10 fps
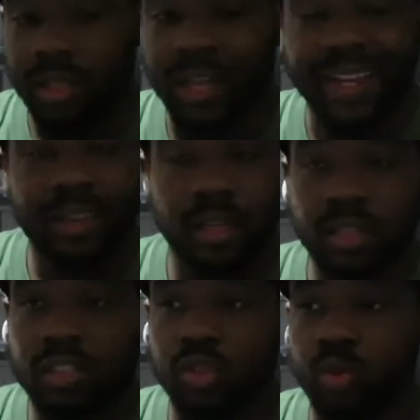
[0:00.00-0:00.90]
like there
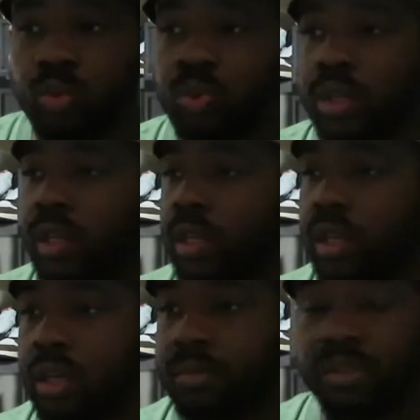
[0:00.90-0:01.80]
too.
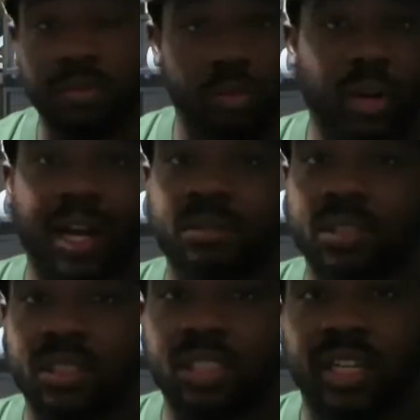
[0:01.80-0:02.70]
Subscribe to
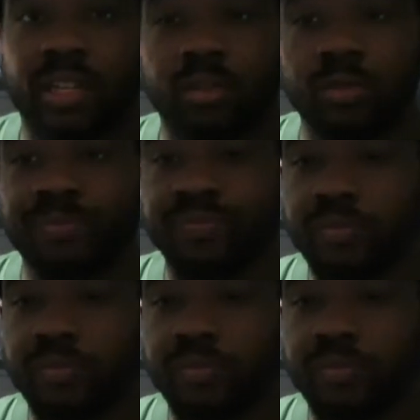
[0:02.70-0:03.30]
the channel.